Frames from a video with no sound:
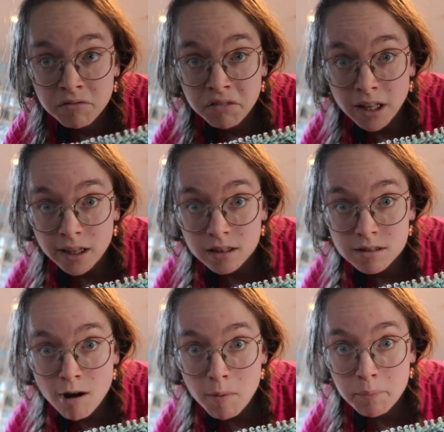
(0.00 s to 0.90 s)
I feel like
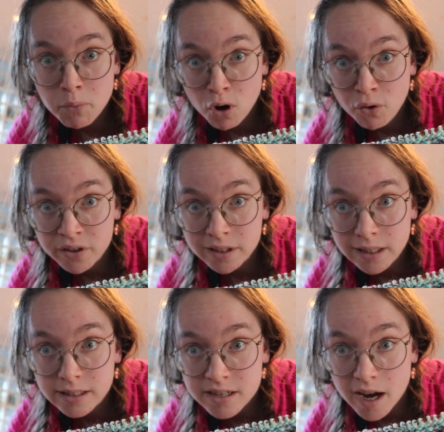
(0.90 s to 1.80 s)
it's coming
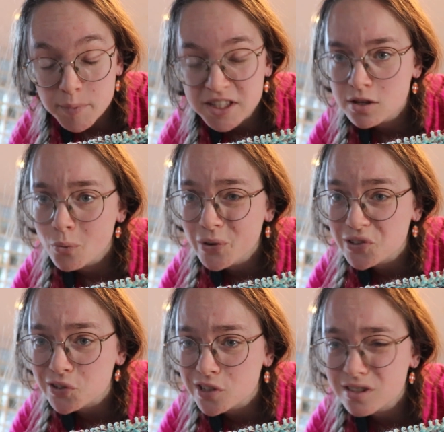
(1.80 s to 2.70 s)
perfectly in time. It's a
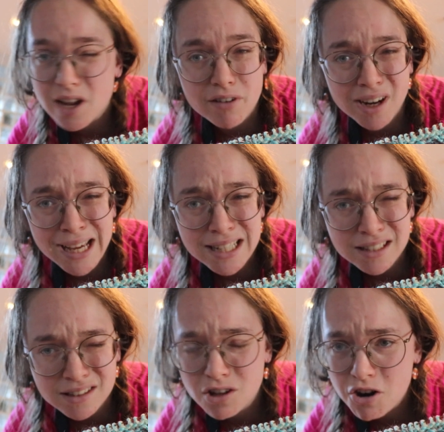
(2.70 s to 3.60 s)
wizard. It's never
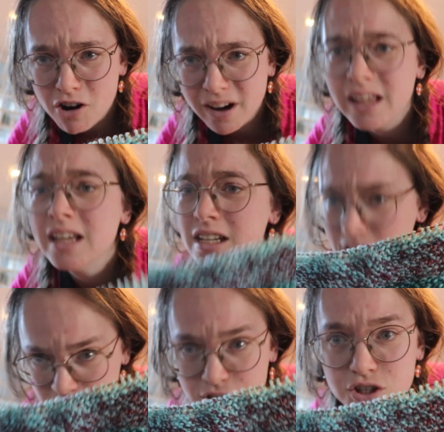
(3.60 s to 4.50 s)
late, it's not early,
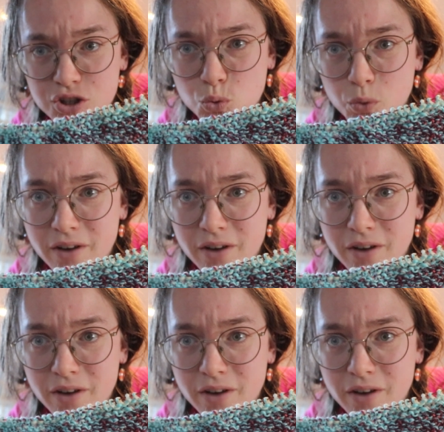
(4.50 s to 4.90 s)
just